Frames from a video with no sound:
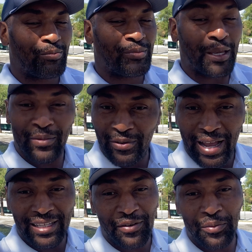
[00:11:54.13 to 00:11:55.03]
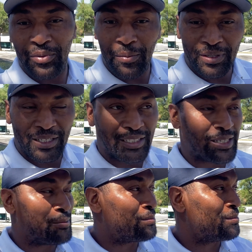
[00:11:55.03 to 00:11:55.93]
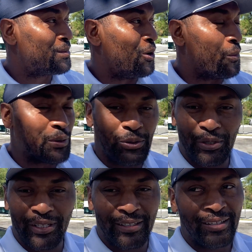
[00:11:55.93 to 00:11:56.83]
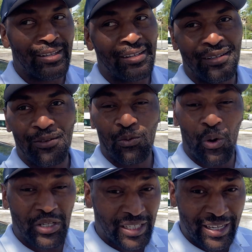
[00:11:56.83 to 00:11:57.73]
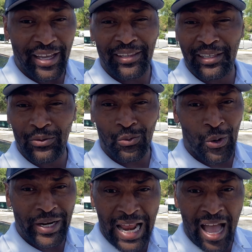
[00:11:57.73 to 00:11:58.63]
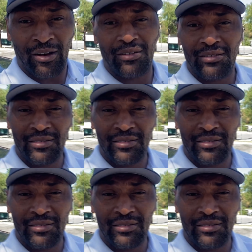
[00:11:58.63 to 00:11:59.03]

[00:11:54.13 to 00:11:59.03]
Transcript: Democrats and Republicans, I'm hoping you can work together and work it out.